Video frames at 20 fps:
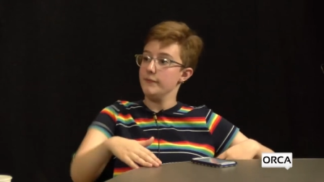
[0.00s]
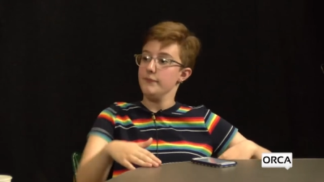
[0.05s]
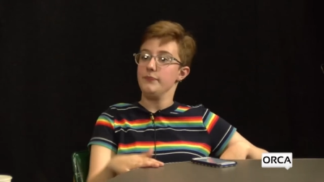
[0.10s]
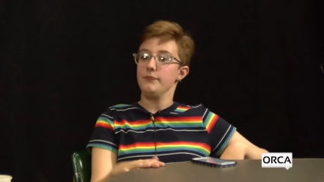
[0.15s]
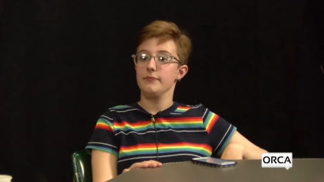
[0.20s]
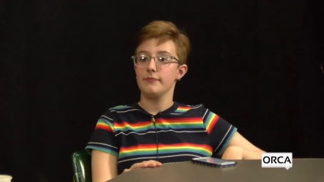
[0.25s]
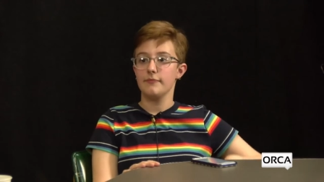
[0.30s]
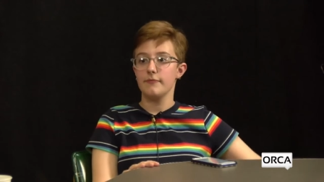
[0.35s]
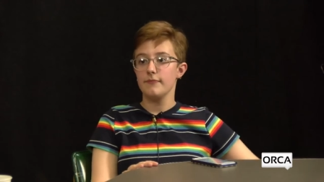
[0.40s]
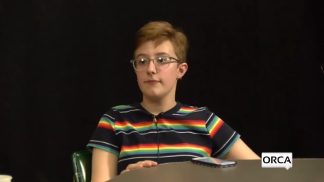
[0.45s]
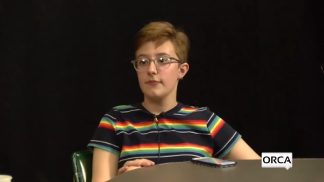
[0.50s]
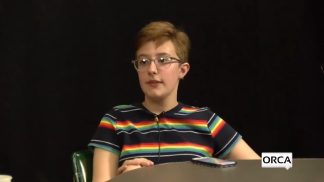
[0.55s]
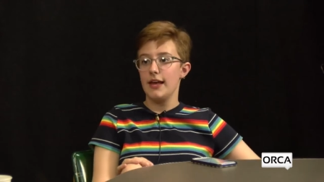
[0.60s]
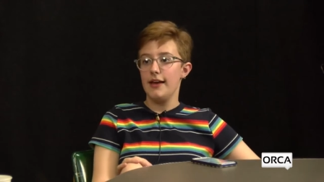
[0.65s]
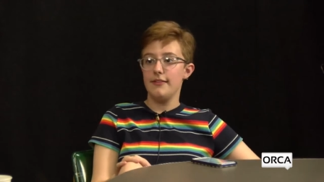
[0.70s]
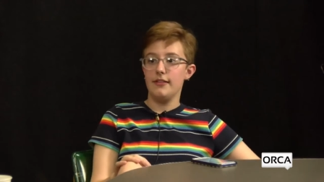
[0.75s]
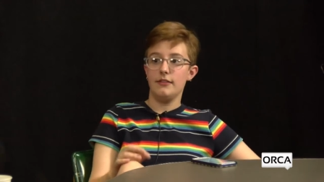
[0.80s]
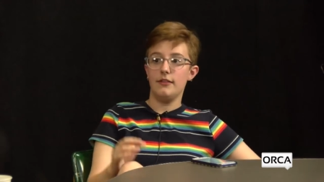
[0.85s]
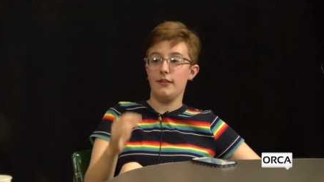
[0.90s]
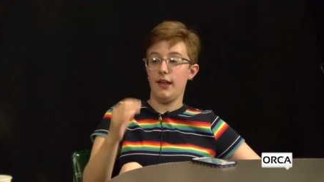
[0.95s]
and
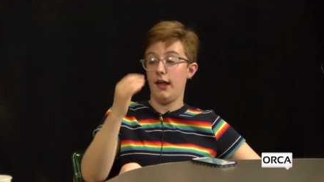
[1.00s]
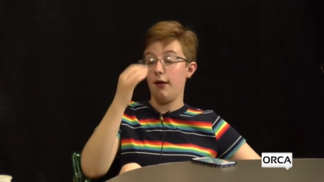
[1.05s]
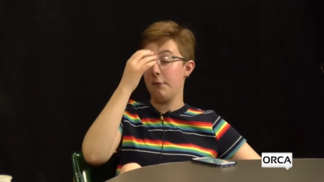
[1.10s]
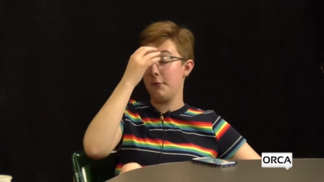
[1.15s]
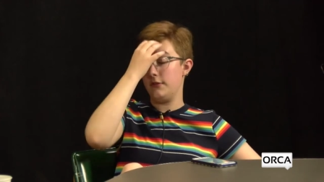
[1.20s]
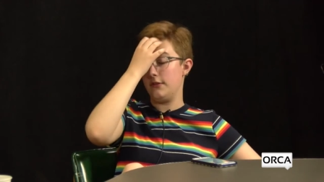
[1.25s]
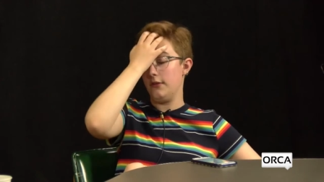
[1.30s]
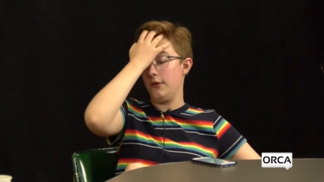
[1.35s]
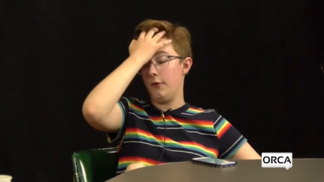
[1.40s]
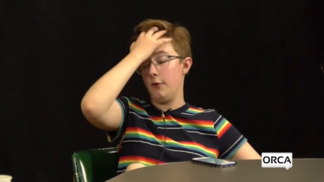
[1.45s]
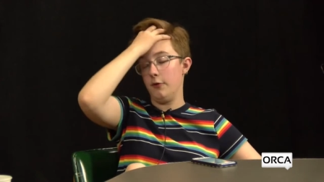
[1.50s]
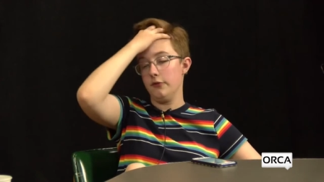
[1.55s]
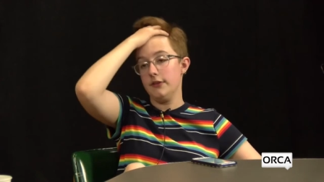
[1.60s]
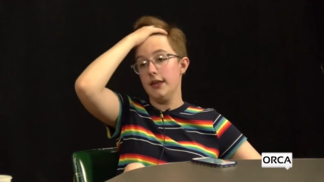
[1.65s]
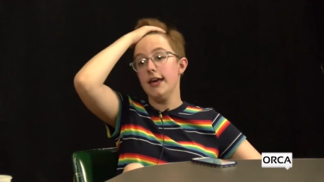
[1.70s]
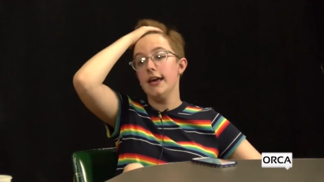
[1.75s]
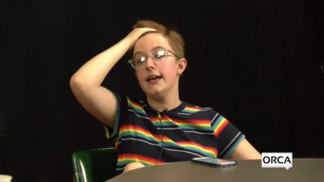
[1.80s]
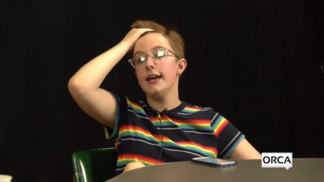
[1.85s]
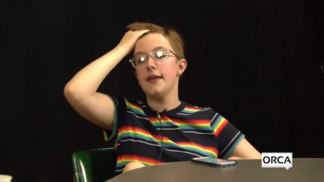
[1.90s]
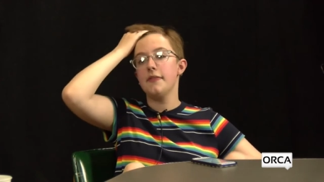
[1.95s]
then that was the whole
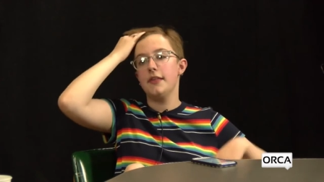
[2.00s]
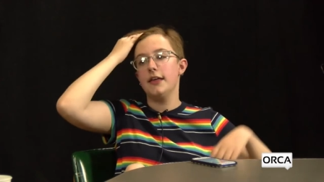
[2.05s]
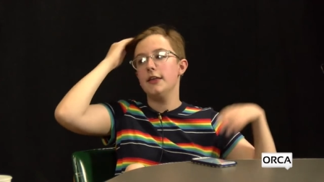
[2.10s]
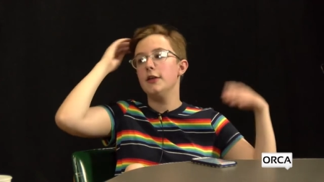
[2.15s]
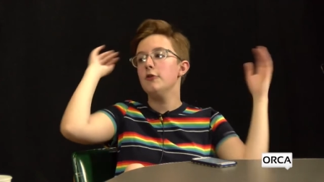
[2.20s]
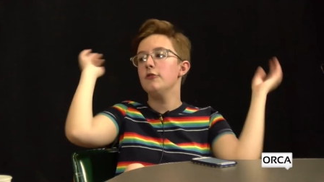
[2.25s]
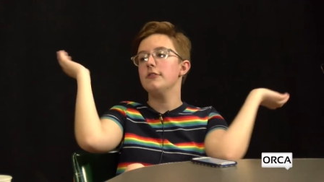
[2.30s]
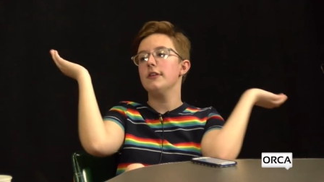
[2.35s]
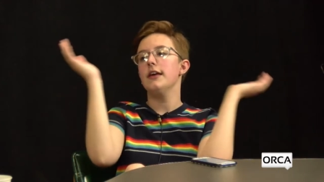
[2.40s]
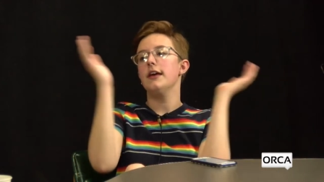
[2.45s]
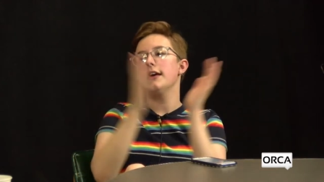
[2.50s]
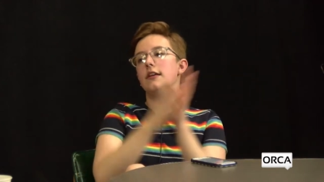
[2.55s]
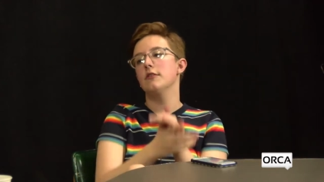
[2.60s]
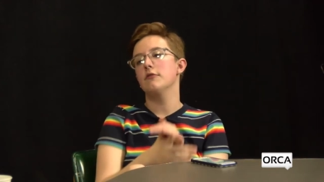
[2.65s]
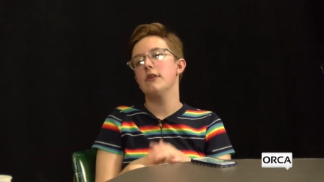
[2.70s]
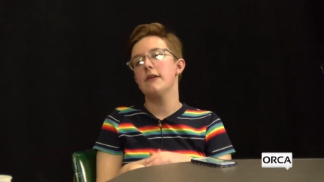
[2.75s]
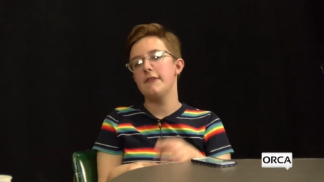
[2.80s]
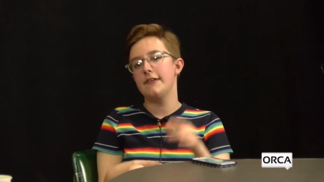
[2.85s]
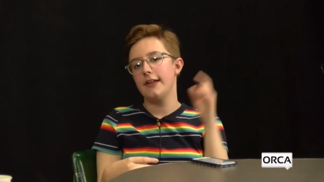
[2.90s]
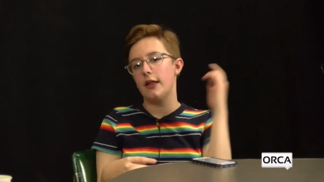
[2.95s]
thing and they used it and
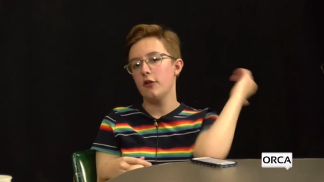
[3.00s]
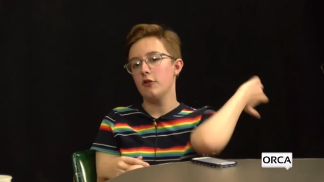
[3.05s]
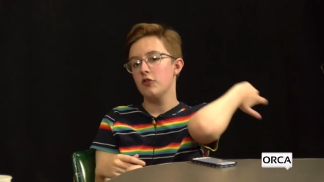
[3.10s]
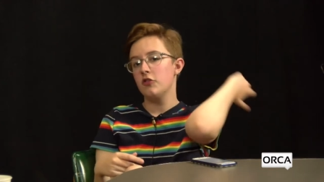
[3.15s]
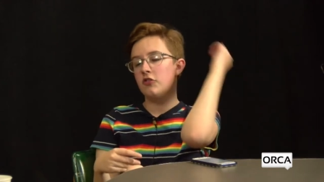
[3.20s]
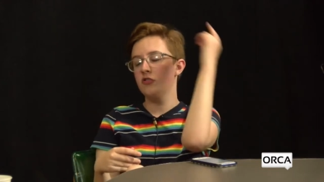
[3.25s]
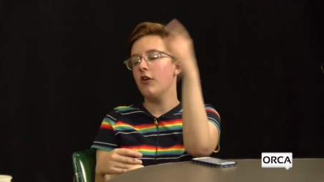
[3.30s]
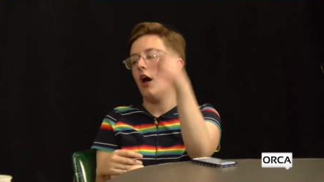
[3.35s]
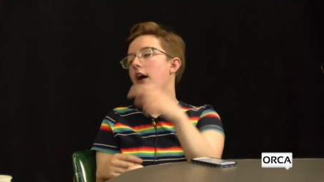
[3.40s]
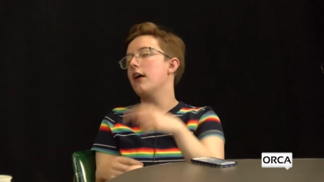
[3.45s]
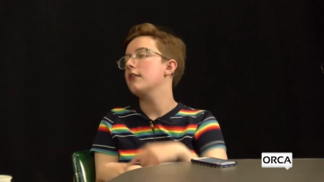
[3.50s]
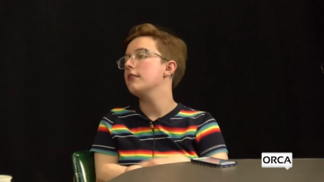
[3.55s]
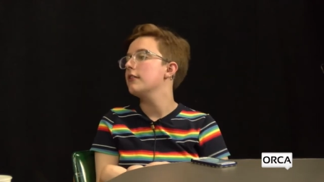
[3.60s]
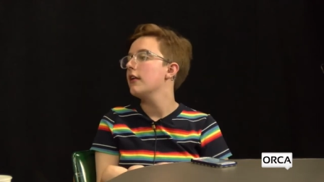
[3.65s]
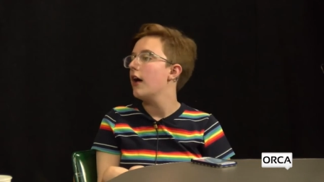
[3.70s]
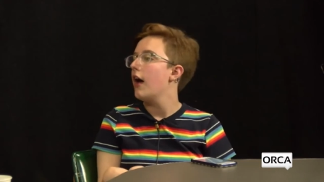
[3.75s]
riverdale sucks